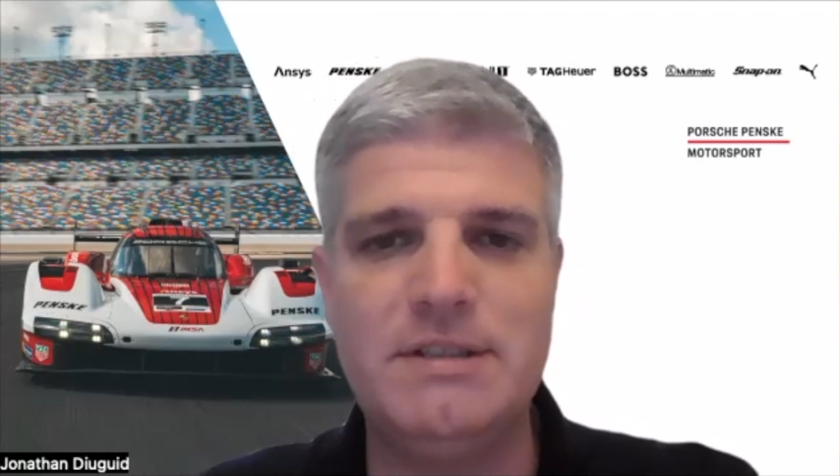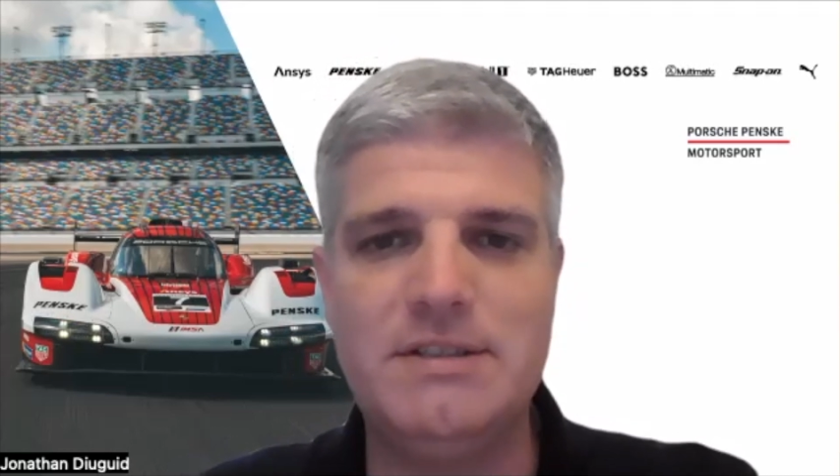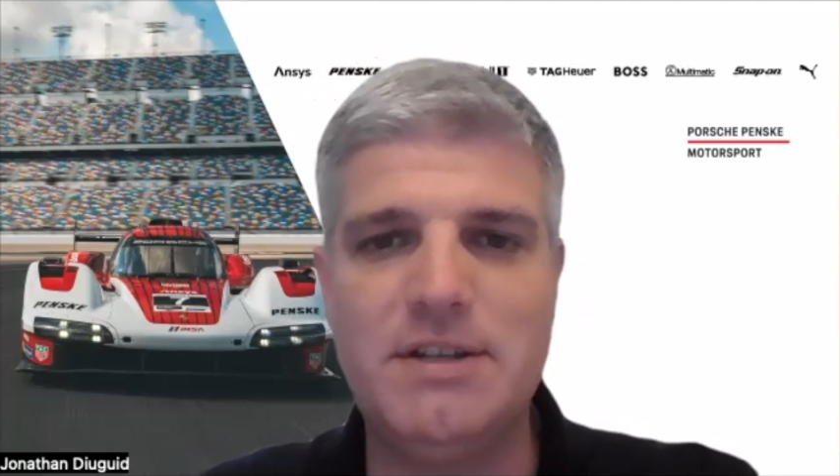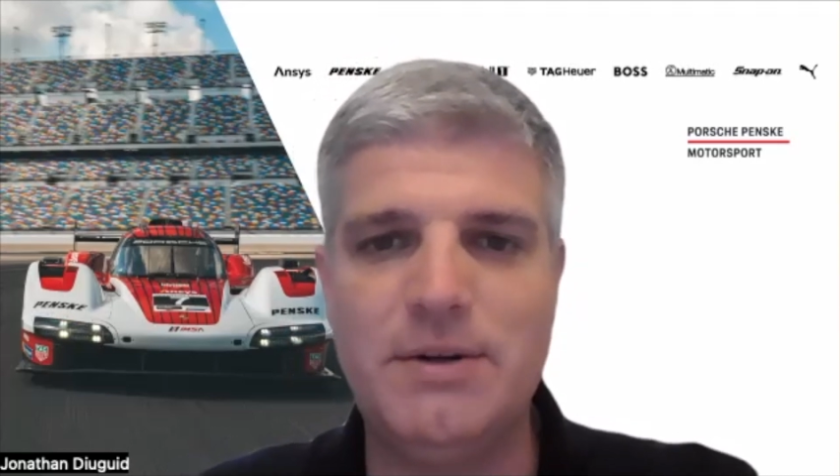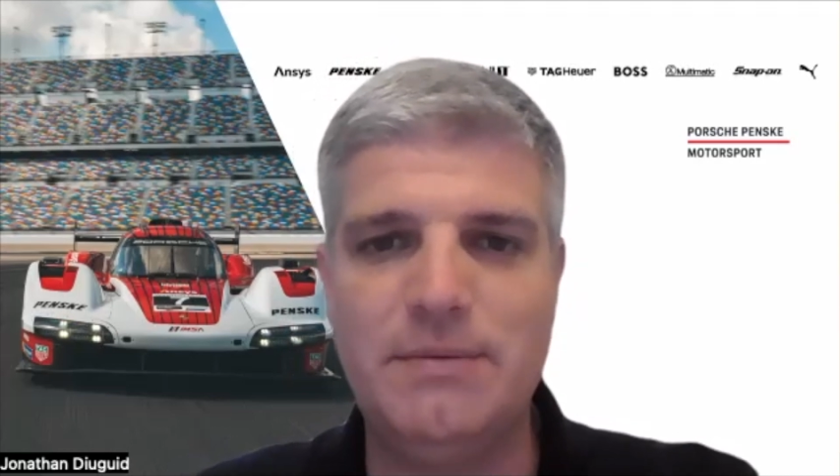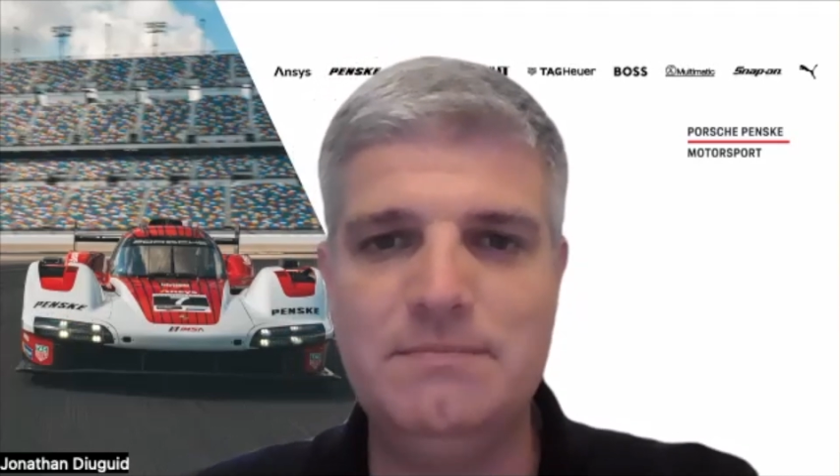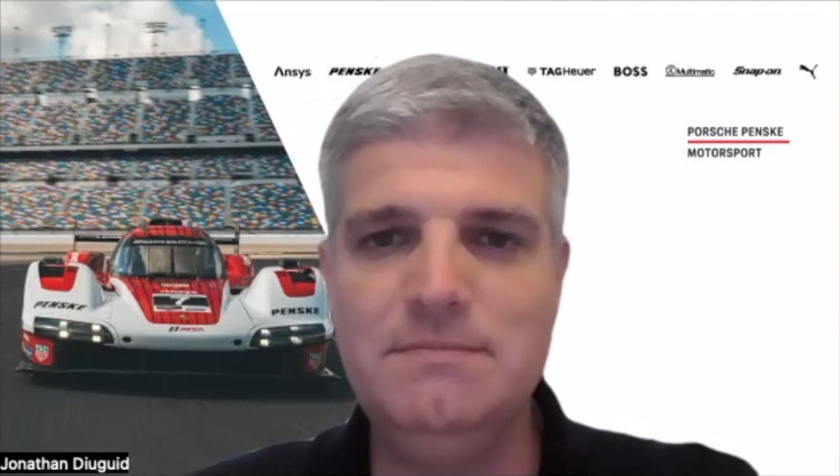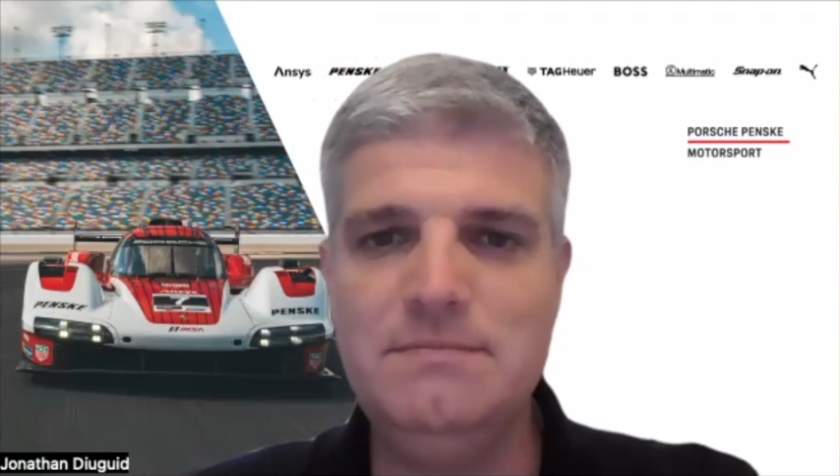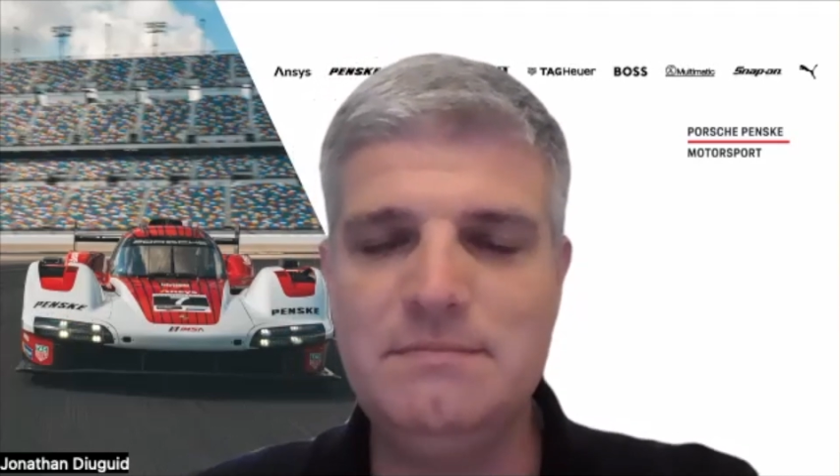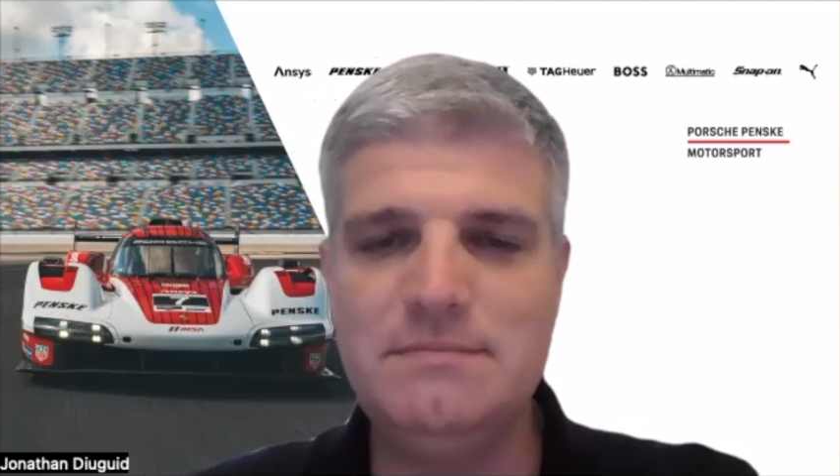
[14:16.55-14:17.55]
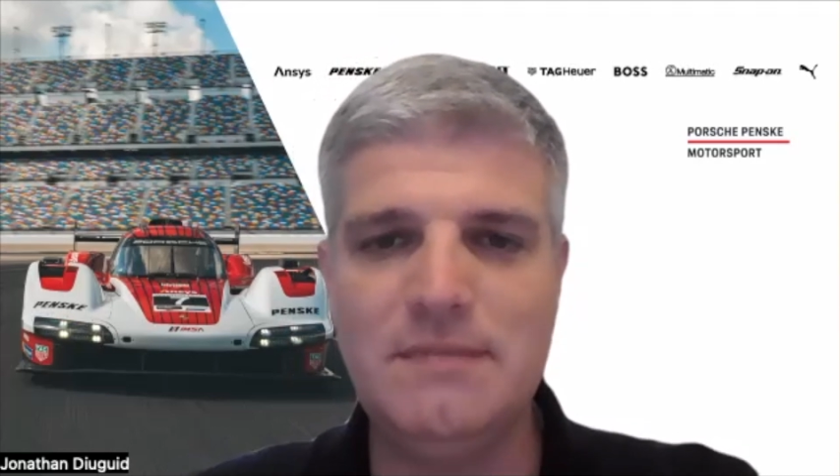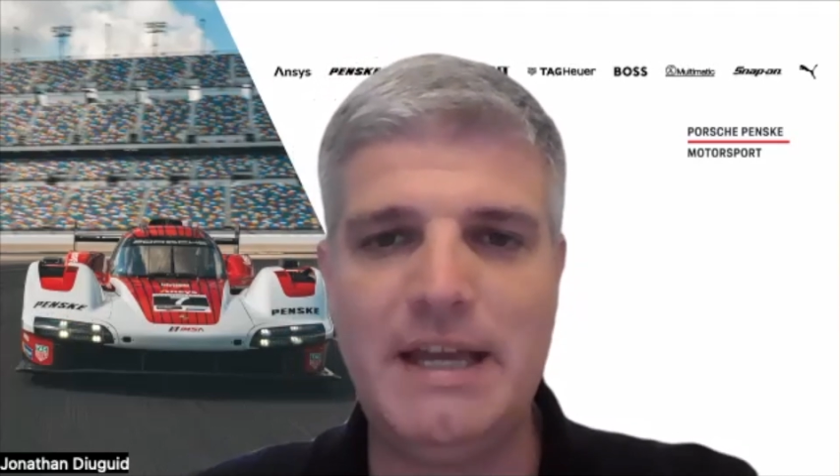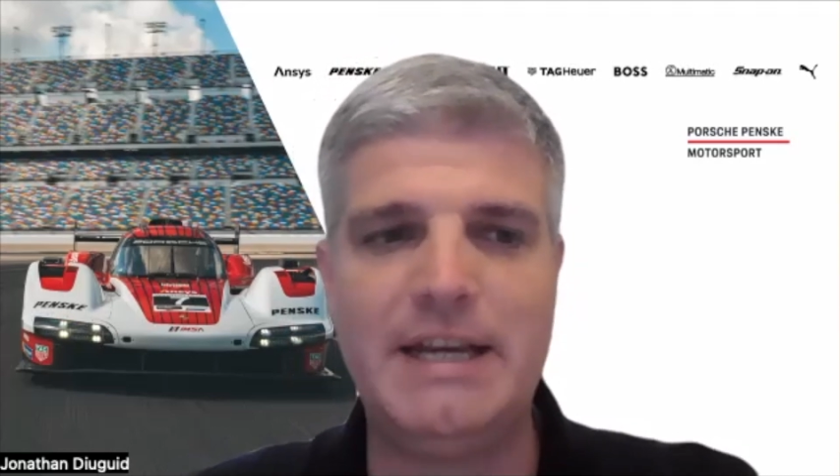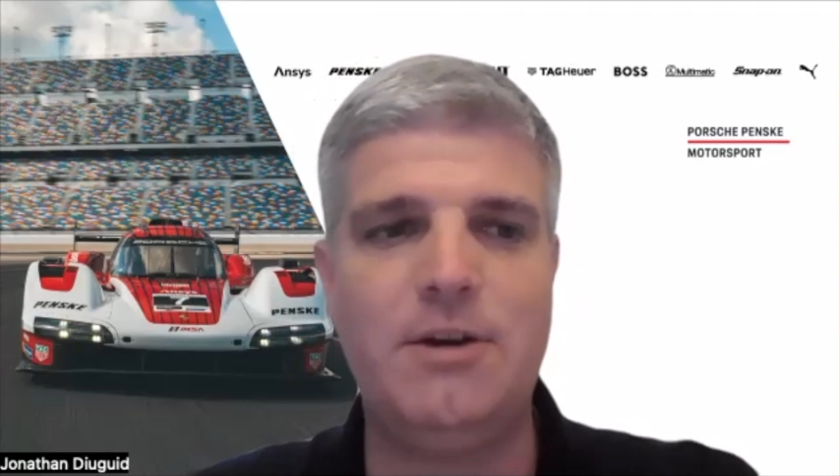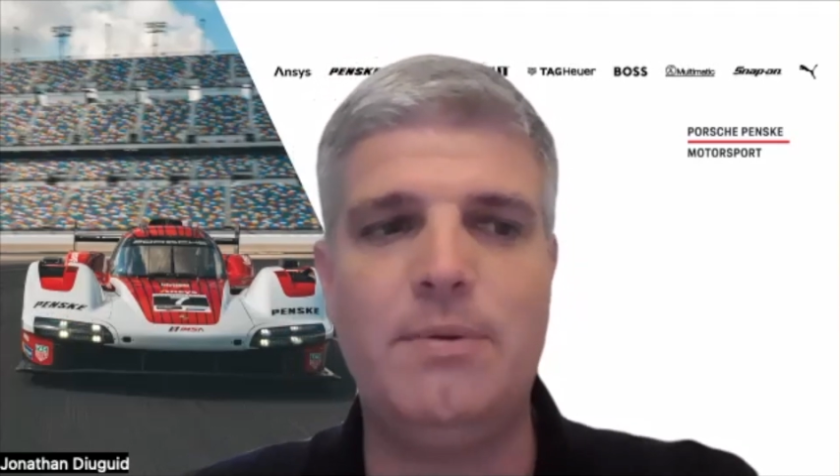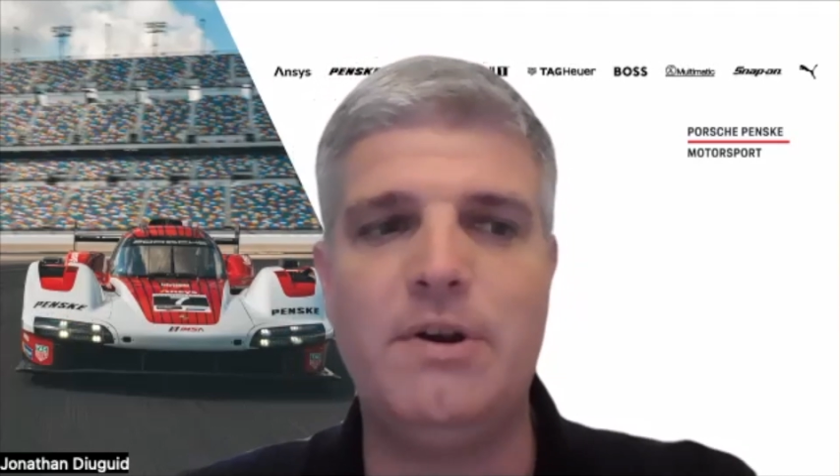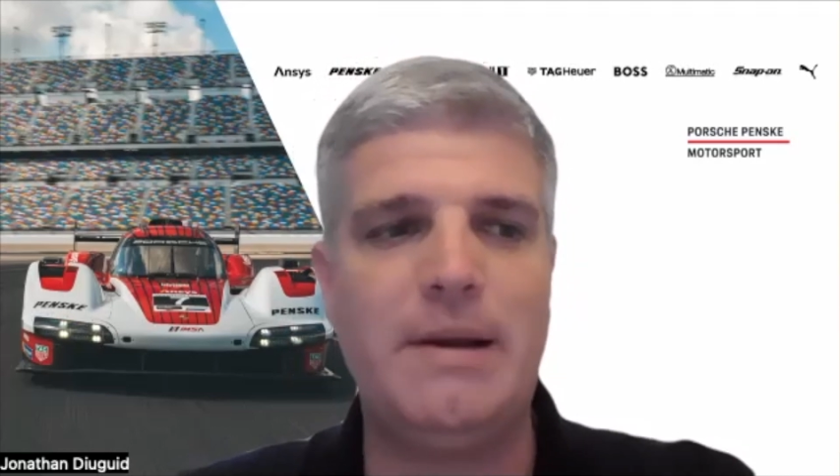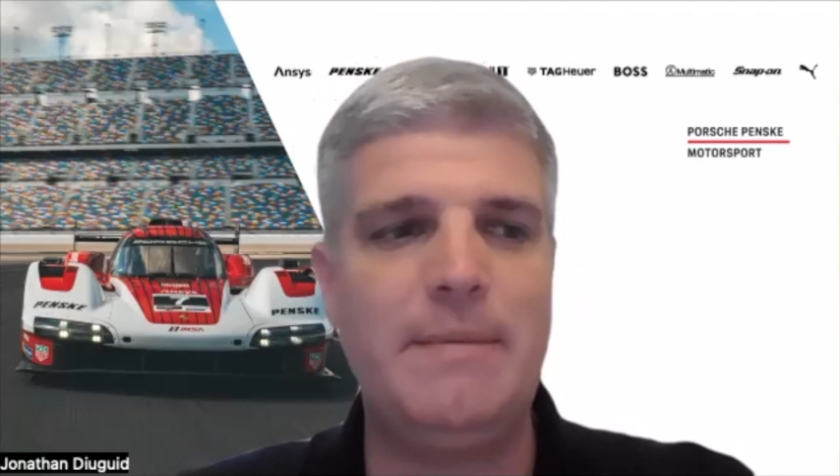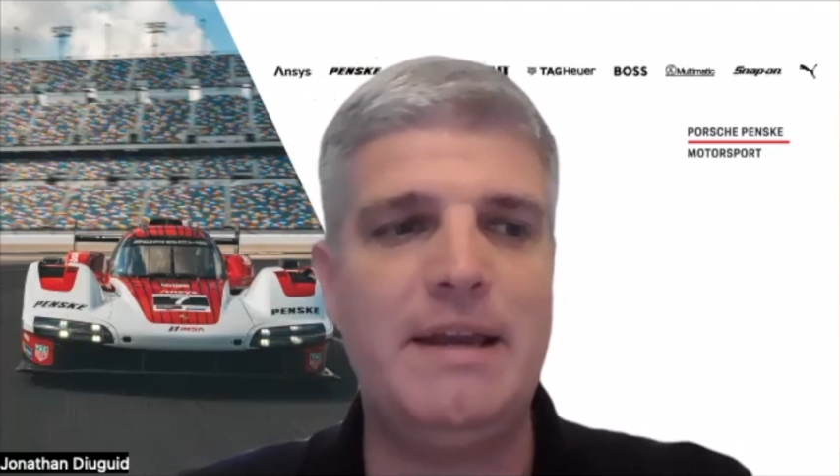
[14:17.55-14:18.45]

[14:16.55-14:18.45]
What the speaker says: And so the Acura program